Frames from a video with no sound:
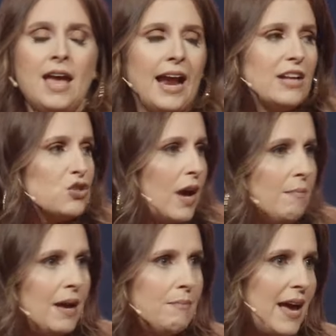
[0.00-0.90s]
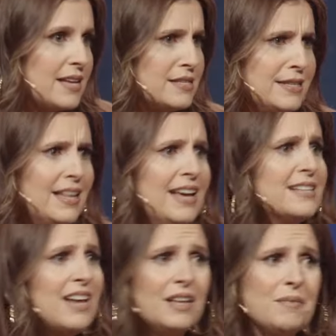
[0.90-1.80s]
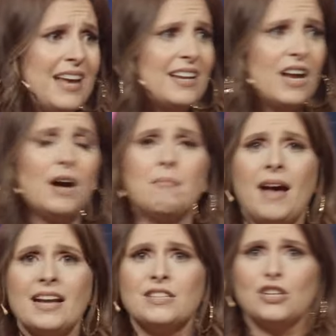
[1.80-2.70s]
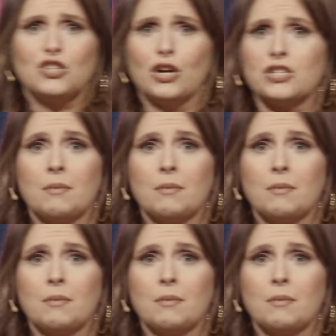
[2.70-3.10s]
And I tried my best to tell him he had to come back to church.